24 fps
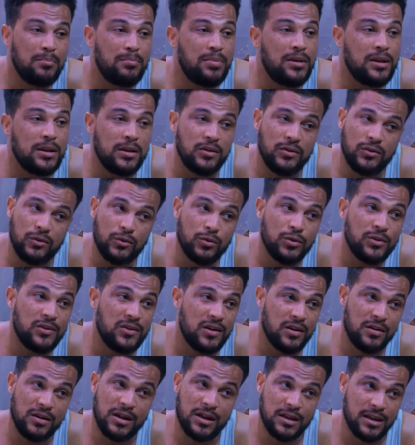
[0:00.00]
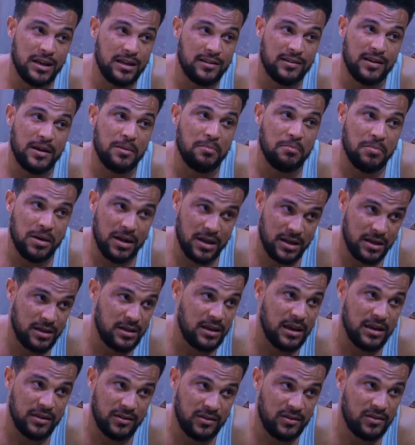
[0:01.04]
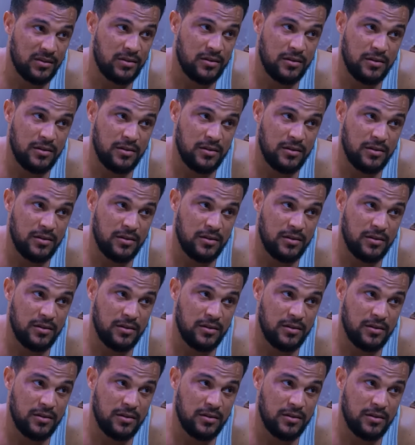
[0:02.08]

please don't tell her that I'm back yet.